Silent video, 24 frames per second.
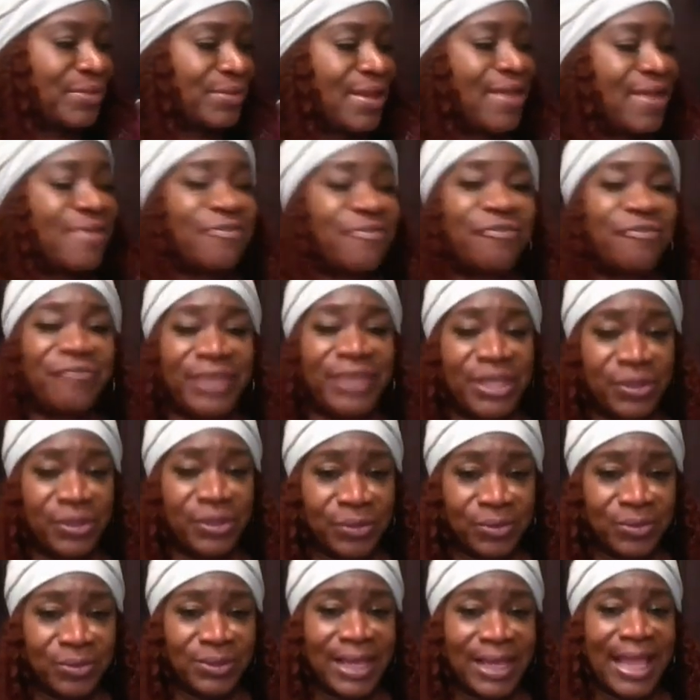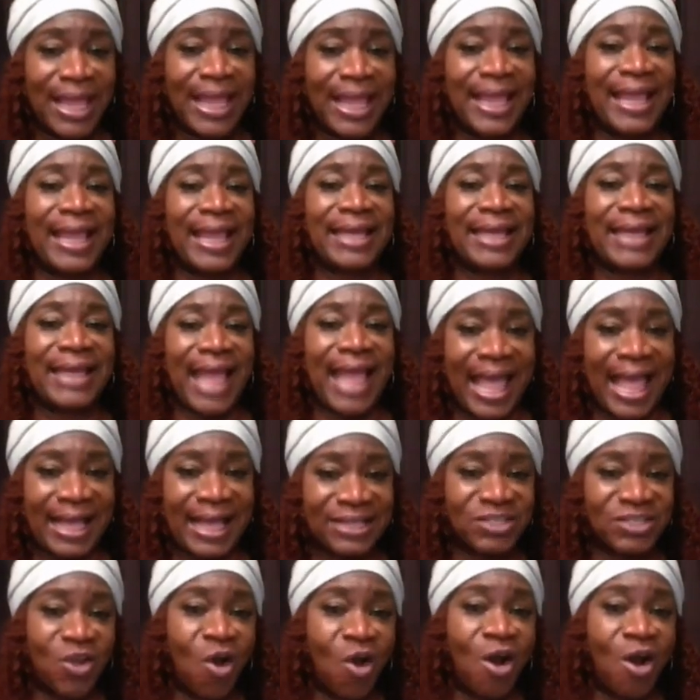feel, and
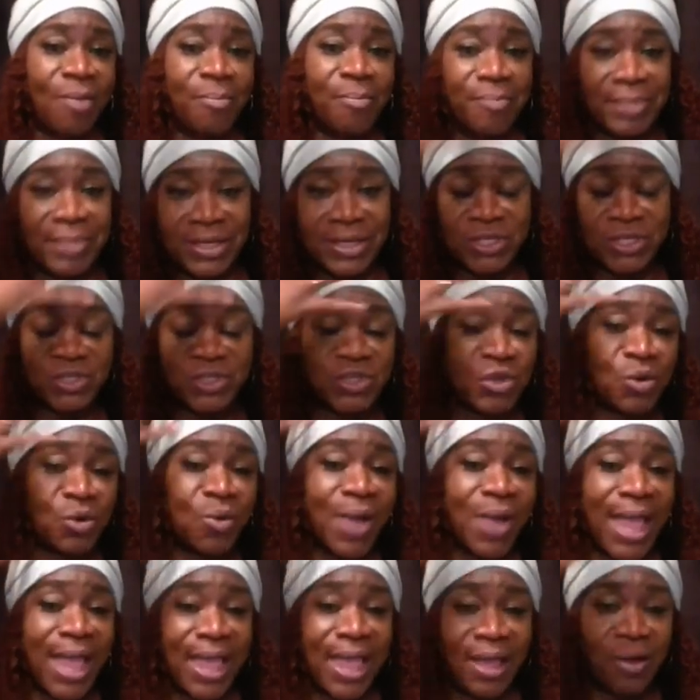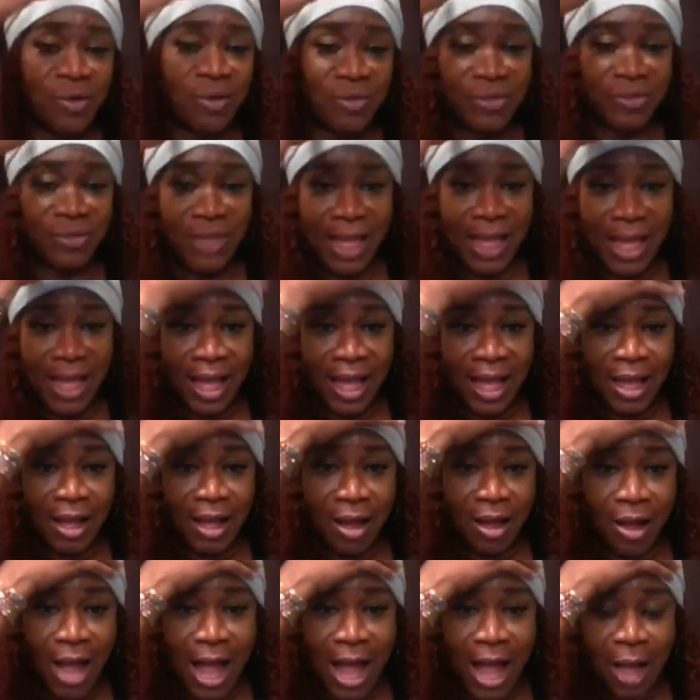act, our mental health,
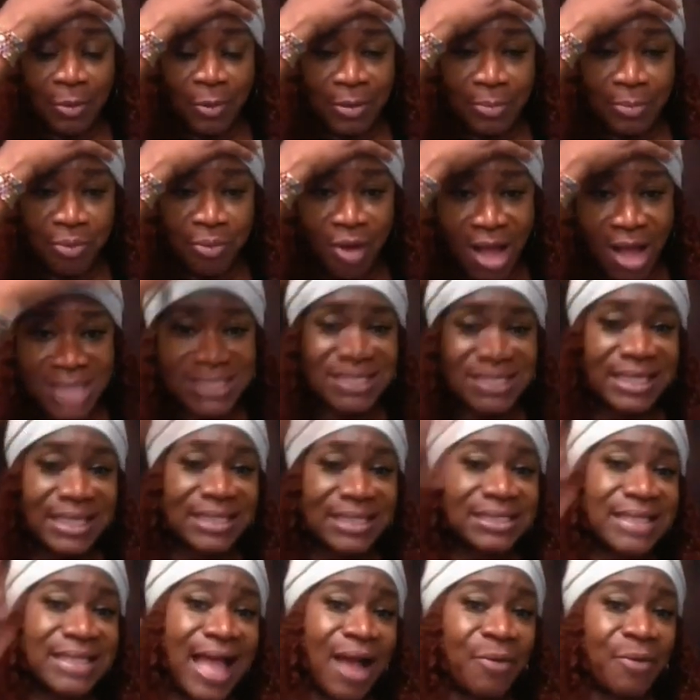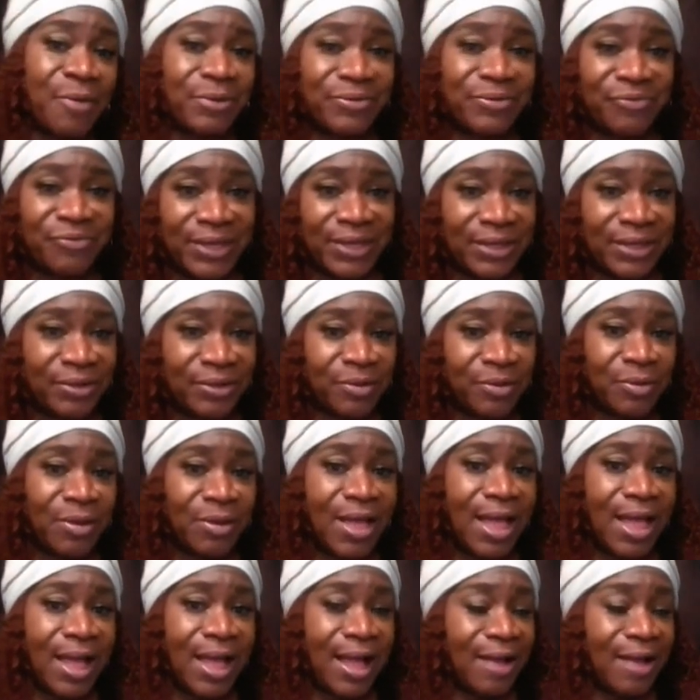how we process, how we feel,
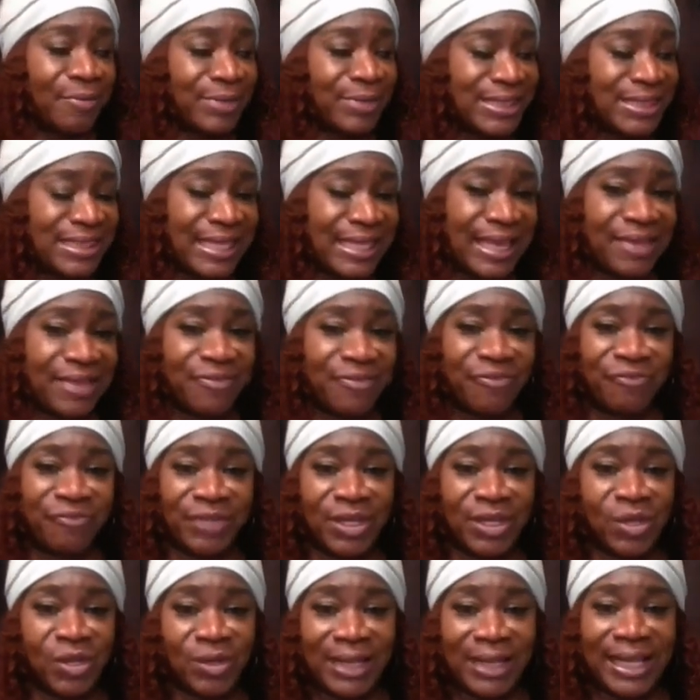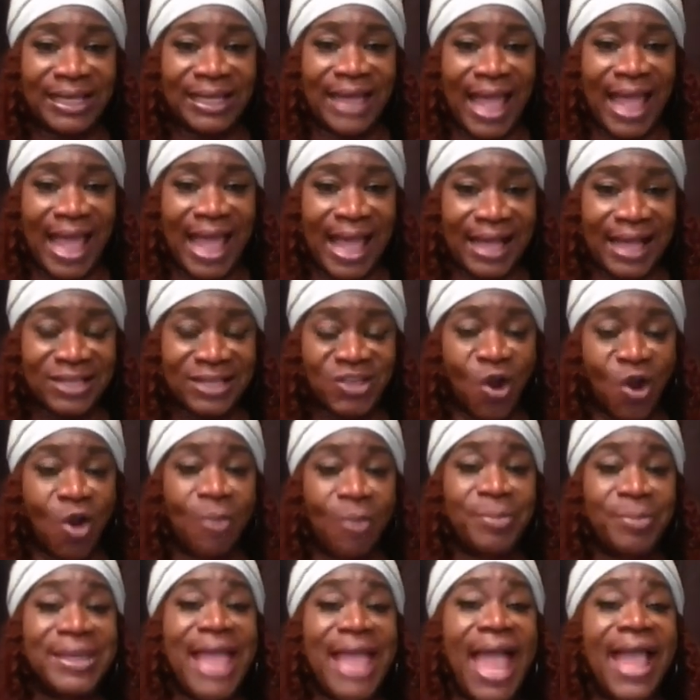how we think, feel, and act, our
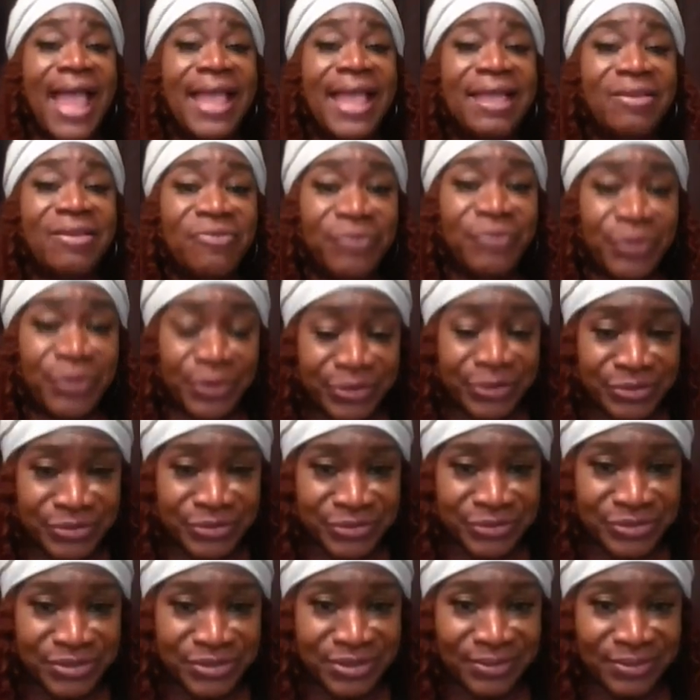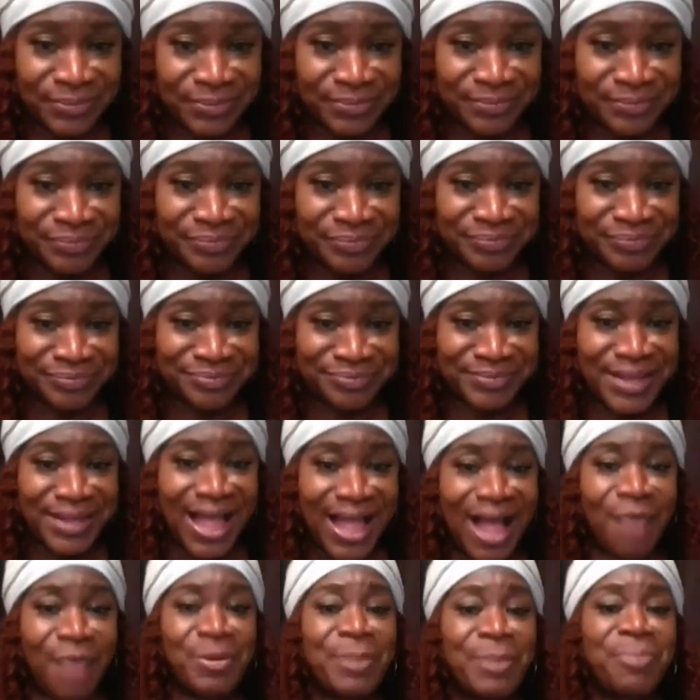behaviors,
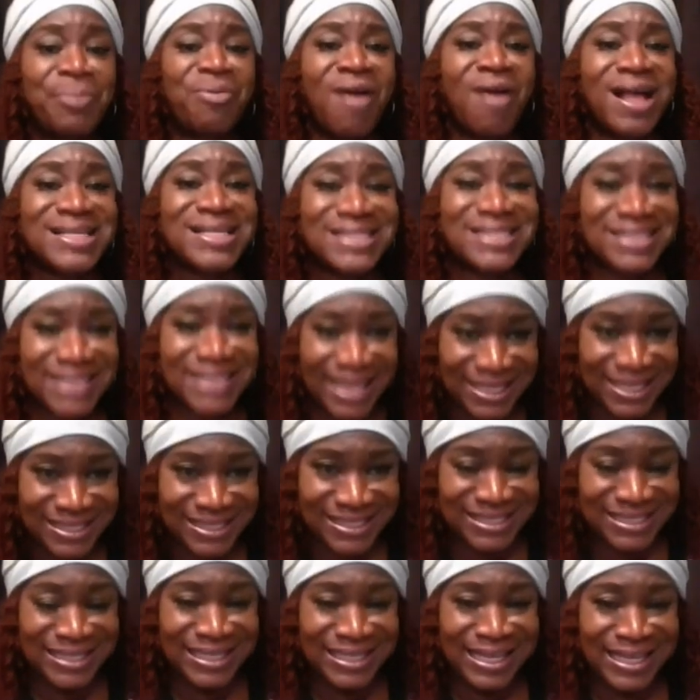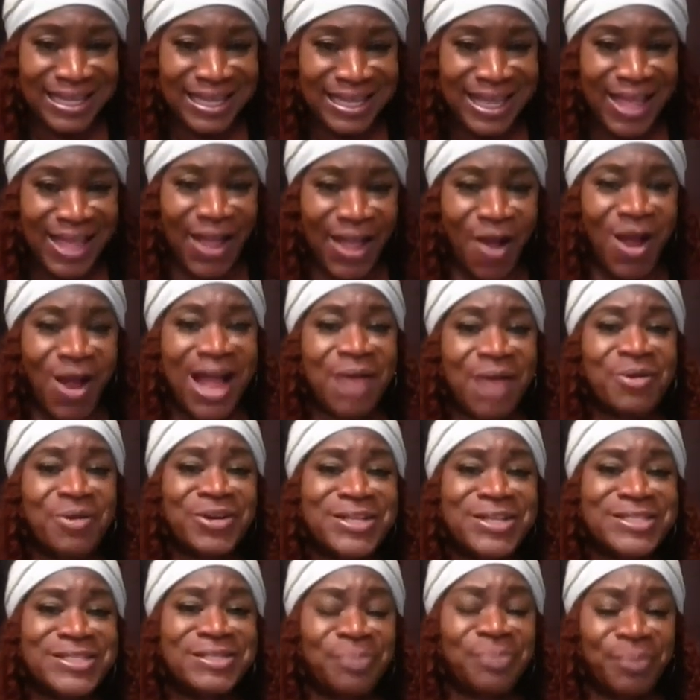how we process our
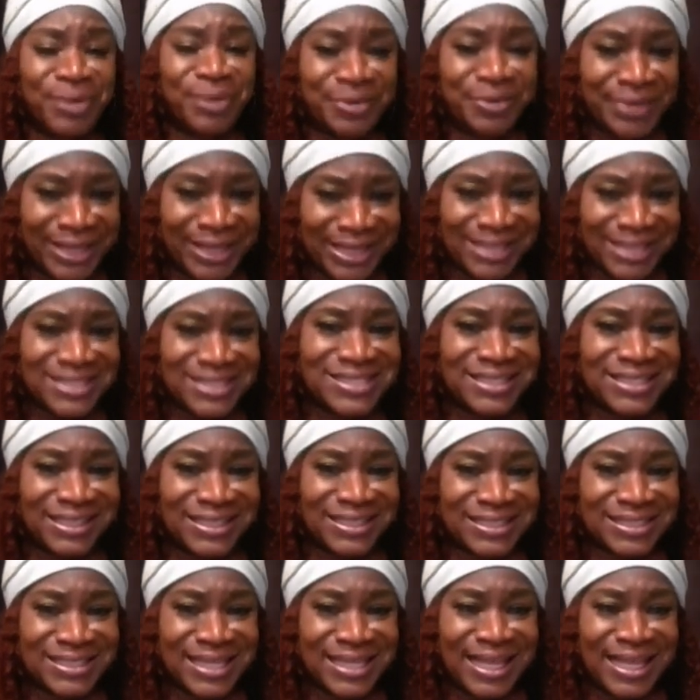experiences,